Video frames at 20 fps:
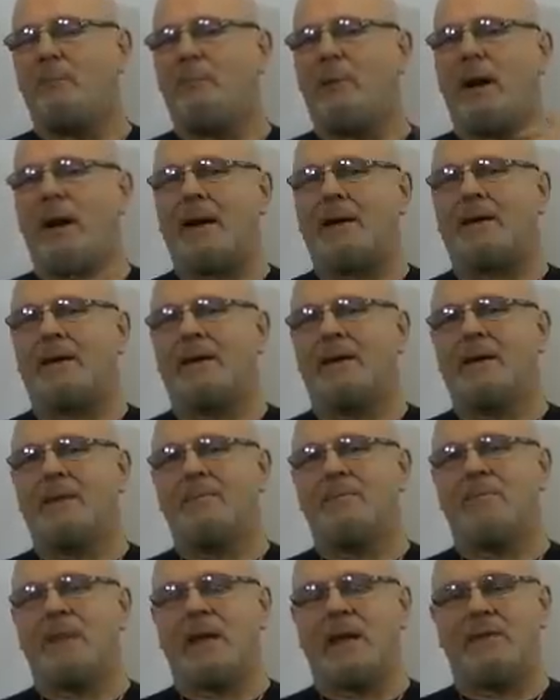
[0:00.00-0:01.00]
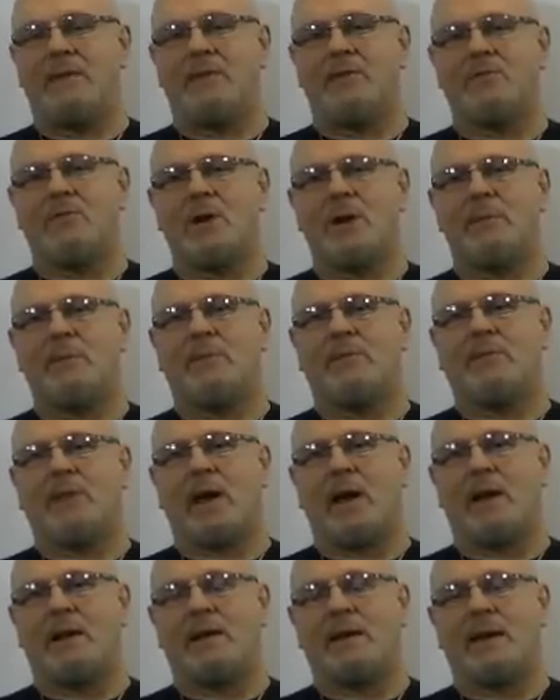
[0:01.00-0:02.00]
But in the dream
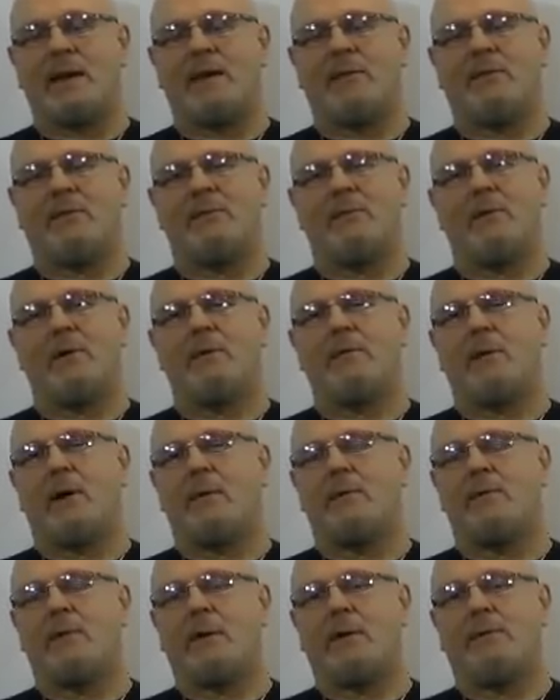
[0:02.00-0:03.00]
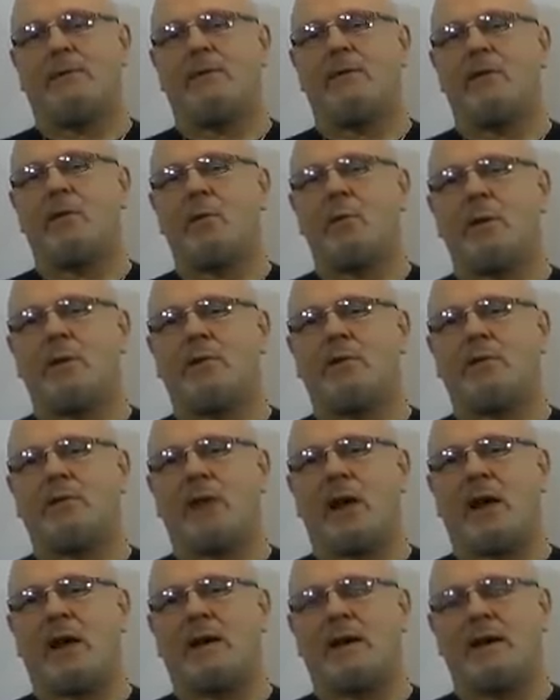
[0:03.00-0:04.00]
state, it's a very fluid
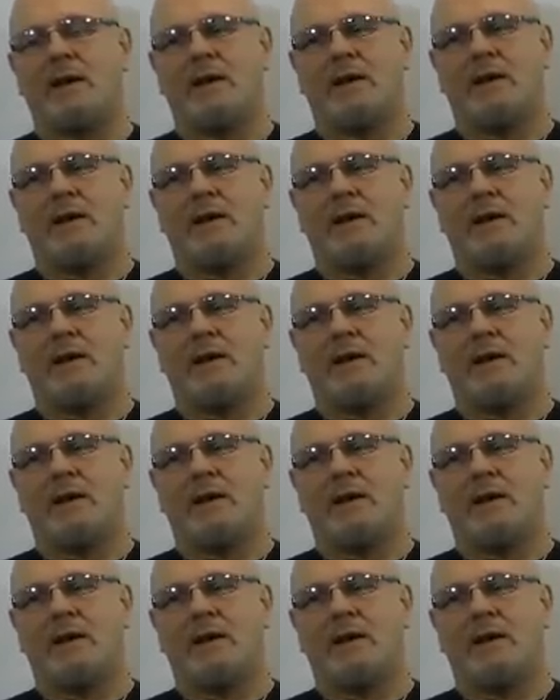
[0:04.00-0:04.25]
state,